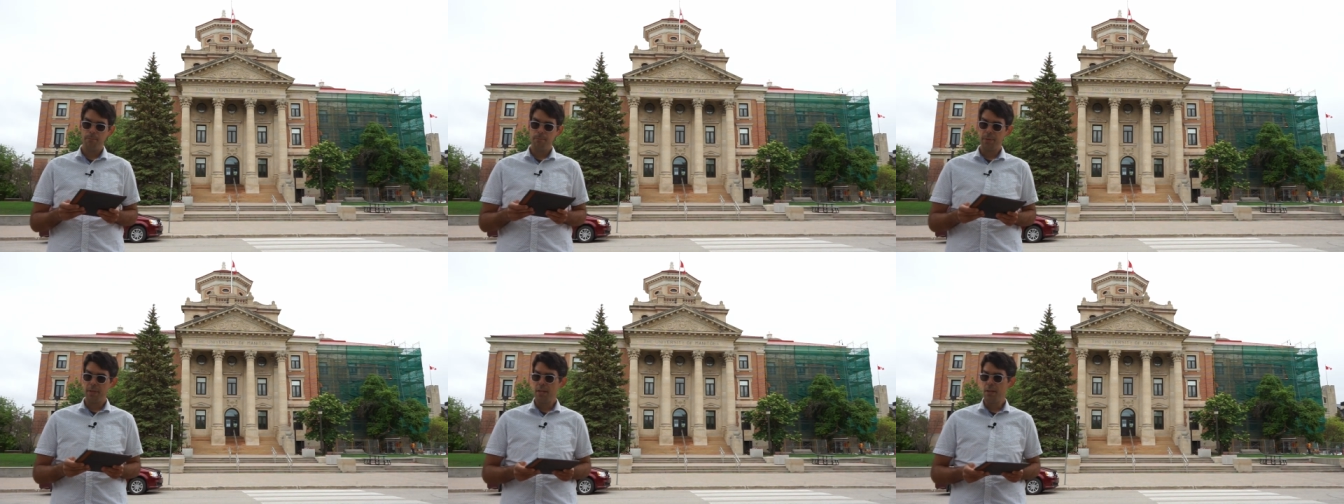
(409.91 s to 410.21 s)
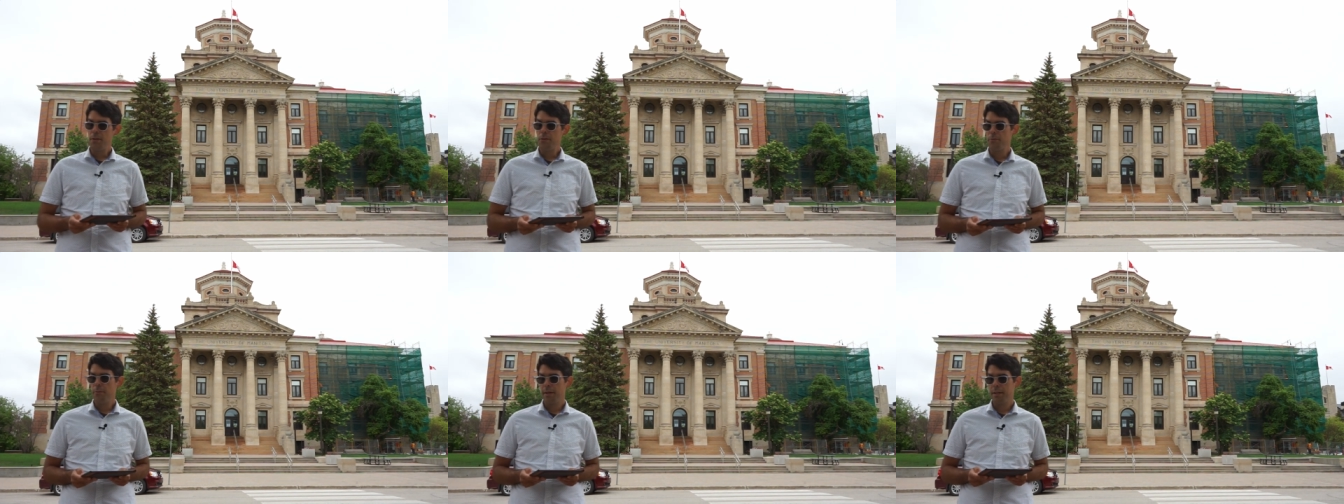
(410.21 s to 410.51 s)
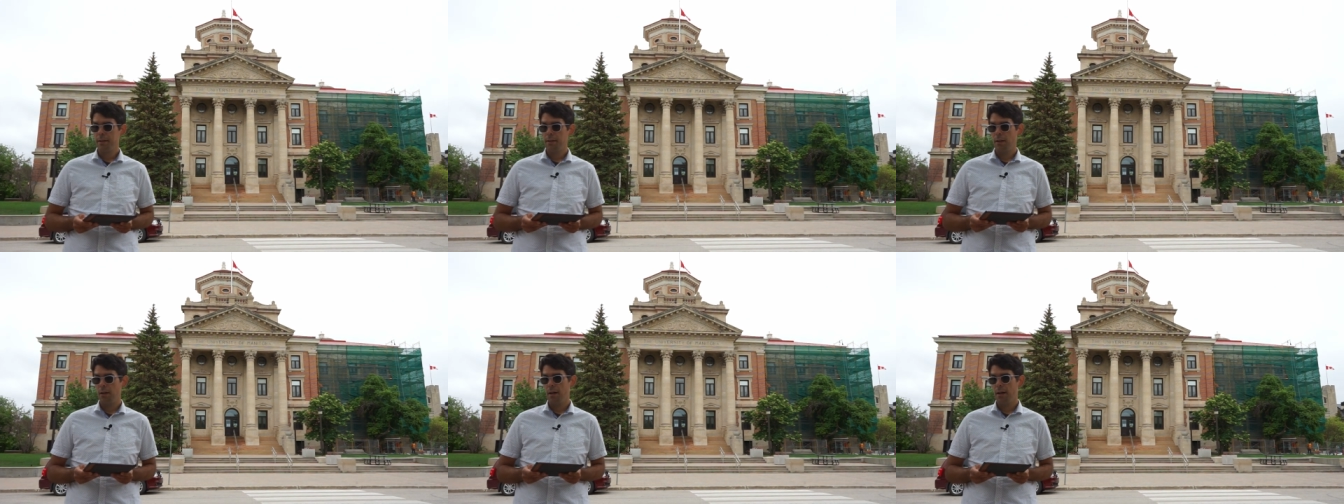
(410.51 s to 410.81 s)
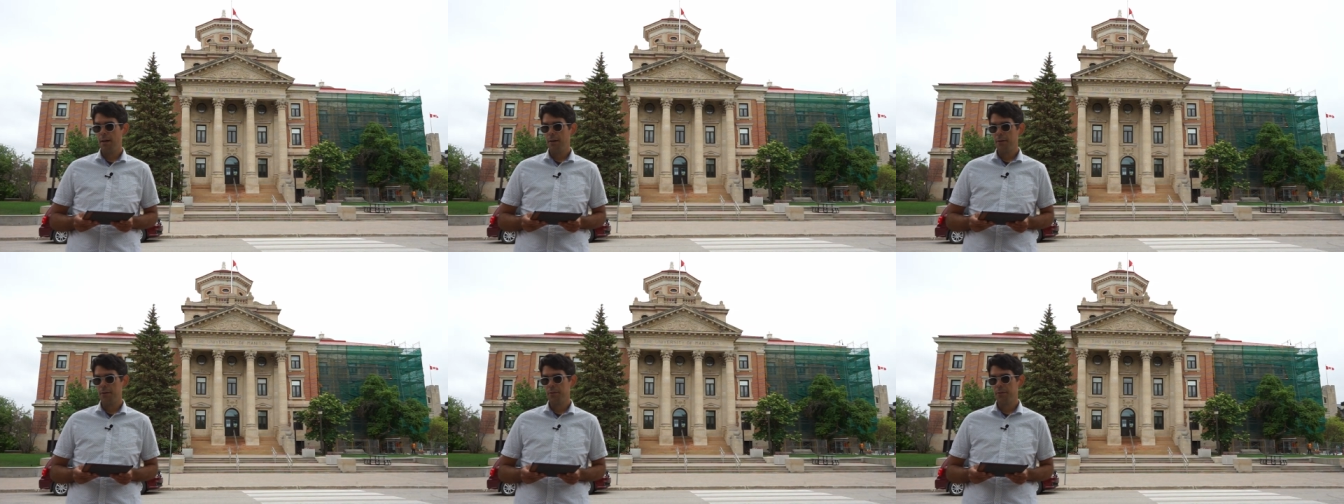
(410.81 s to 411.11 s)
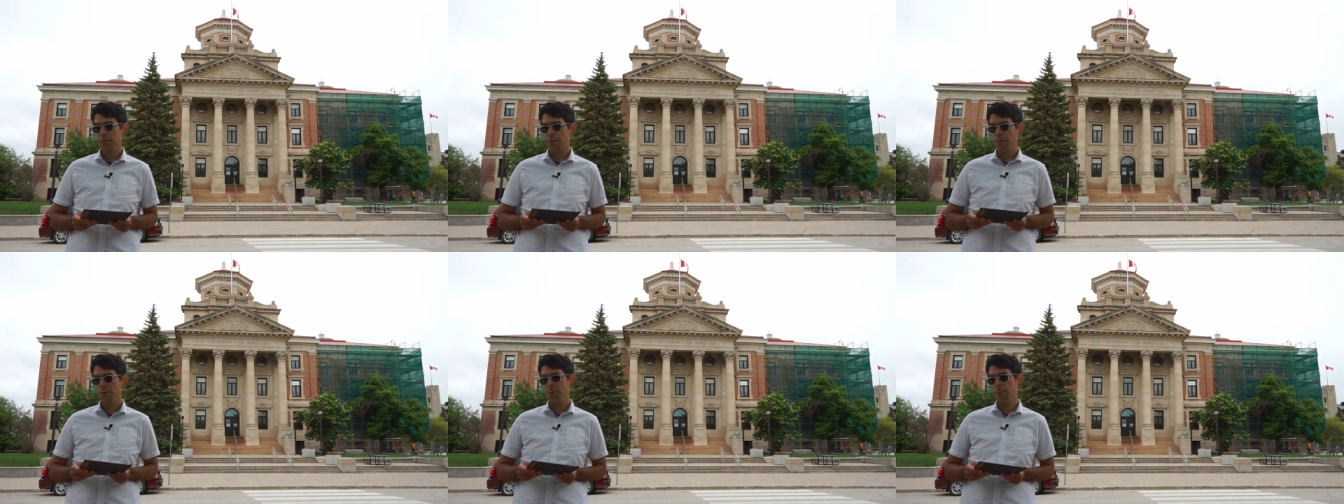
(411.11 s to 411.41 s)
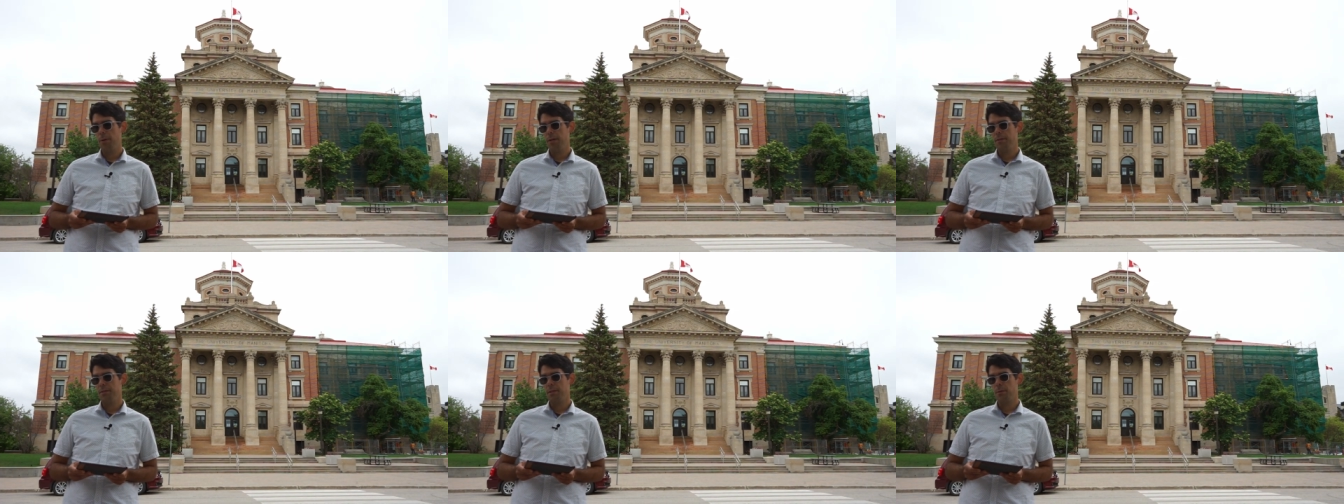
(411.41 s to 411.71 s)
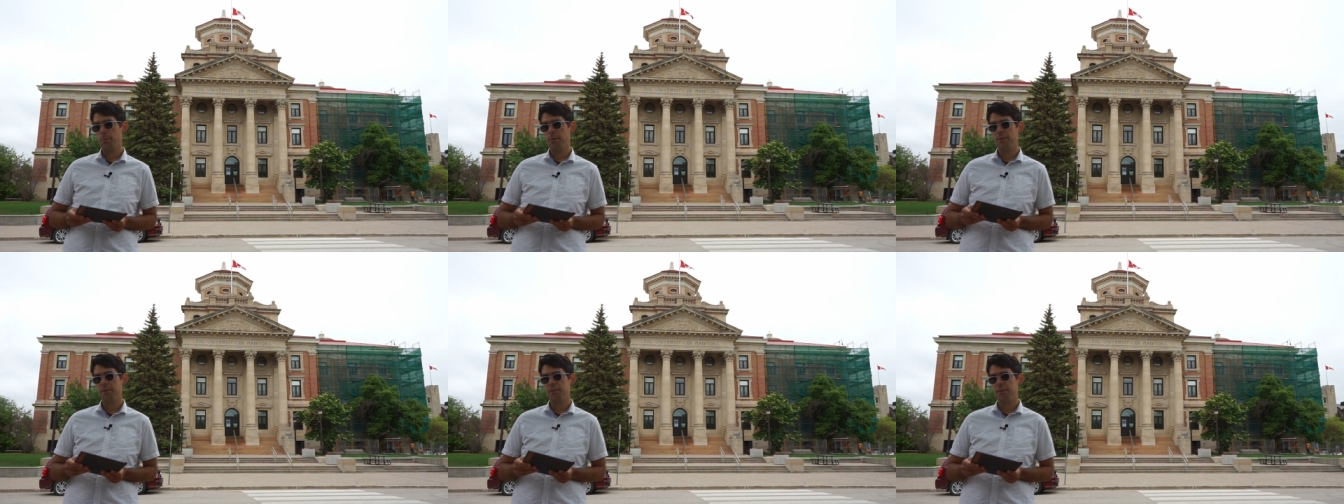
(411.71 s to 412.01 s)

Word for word: P-thread locks are the ones that we've